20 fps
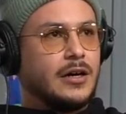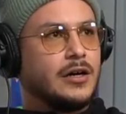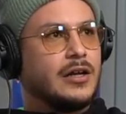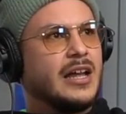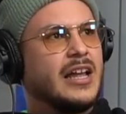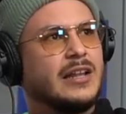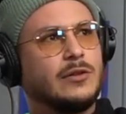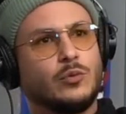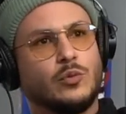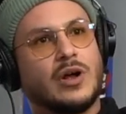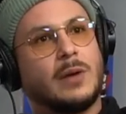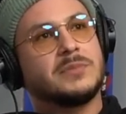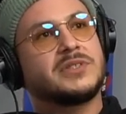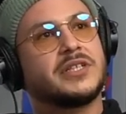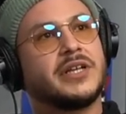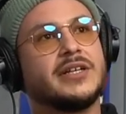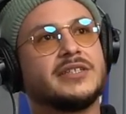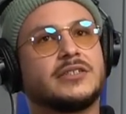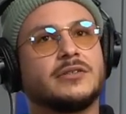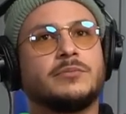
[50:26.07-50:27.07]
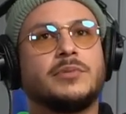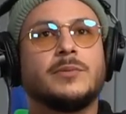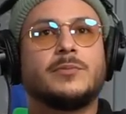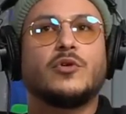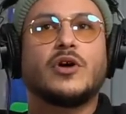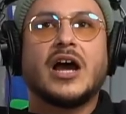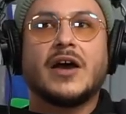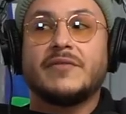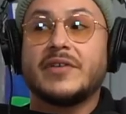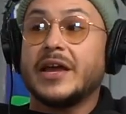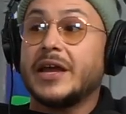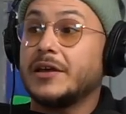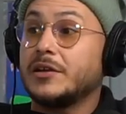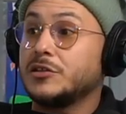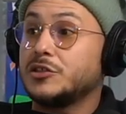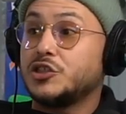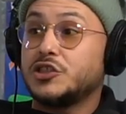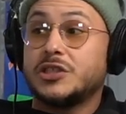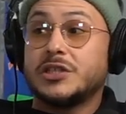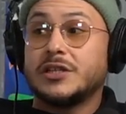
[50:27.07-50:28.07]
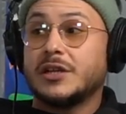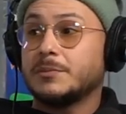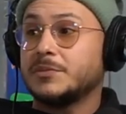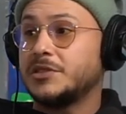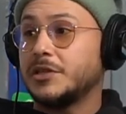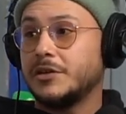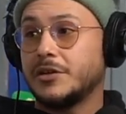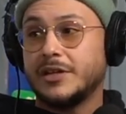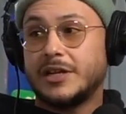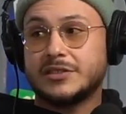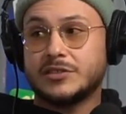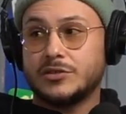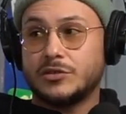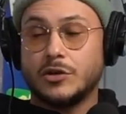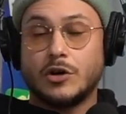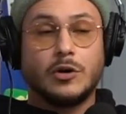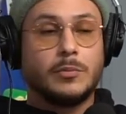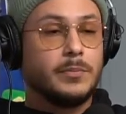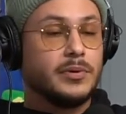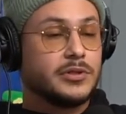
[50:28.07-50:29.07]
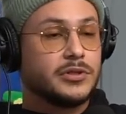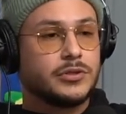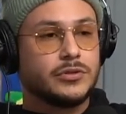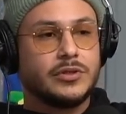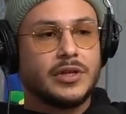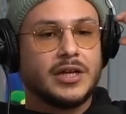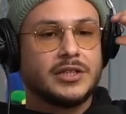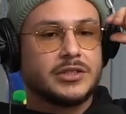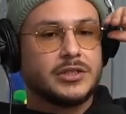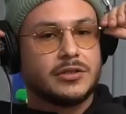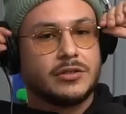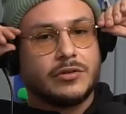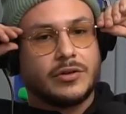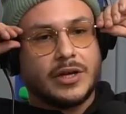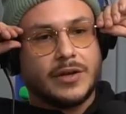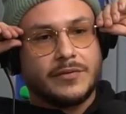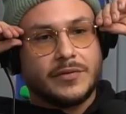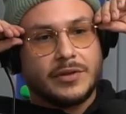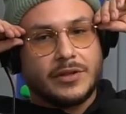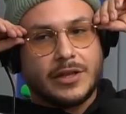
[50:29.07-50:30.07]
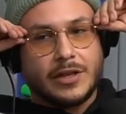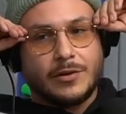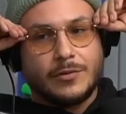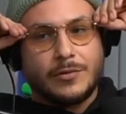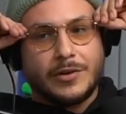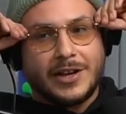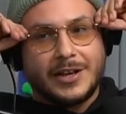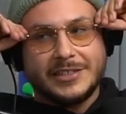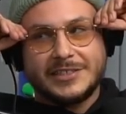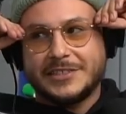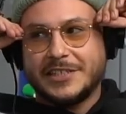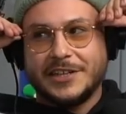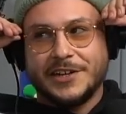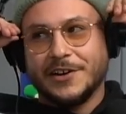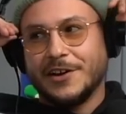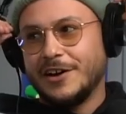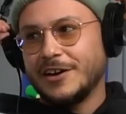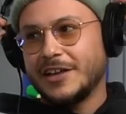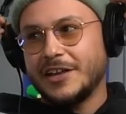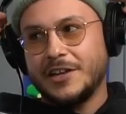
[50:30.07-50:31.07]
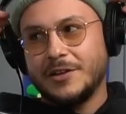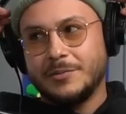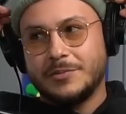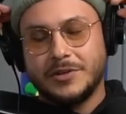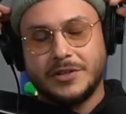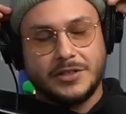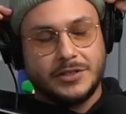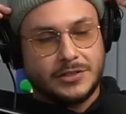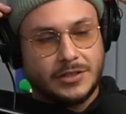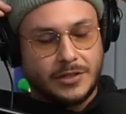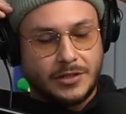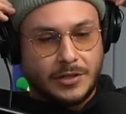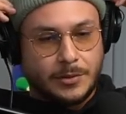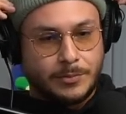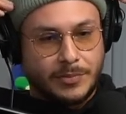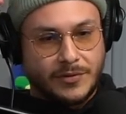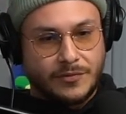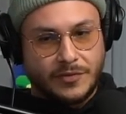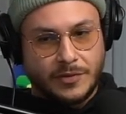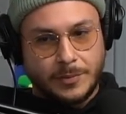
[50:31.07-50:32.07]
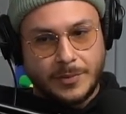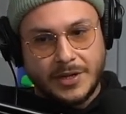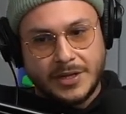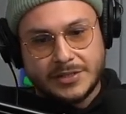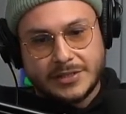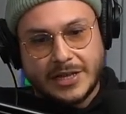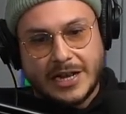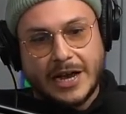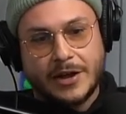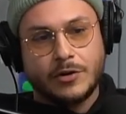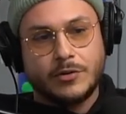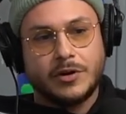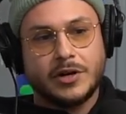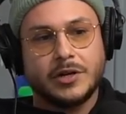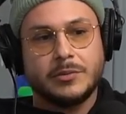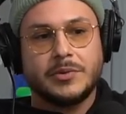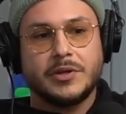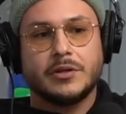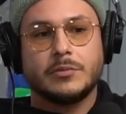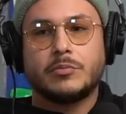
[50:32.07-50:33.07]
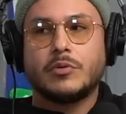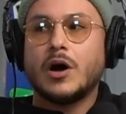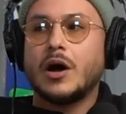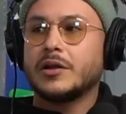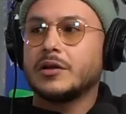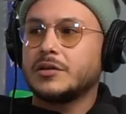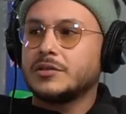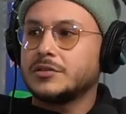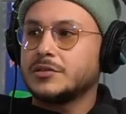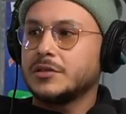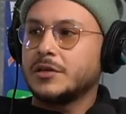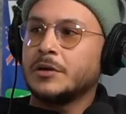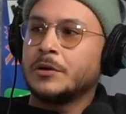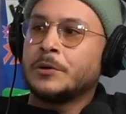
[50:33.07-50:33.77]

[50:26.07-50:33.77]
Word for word: and I'm saying some people have that energy, and I'm telling you, that's dope. Pursue that shit. Don't ever let what I say knock anybody's. Like, but for me, it's like I don't want to be the product.